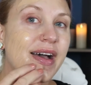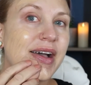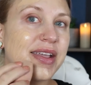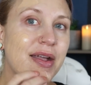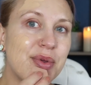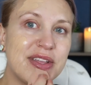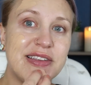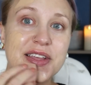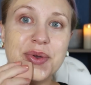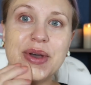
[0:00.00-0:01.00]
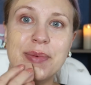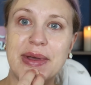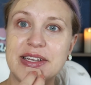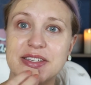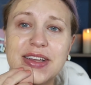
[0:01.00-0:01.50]
I can't really tell you how
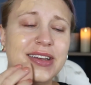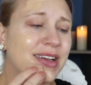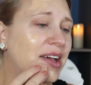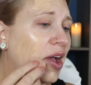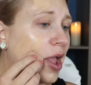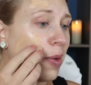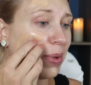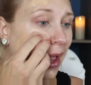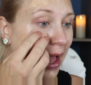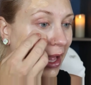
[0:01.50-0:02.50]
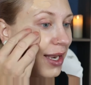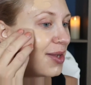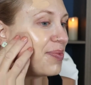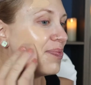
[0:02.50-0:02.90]
much I applied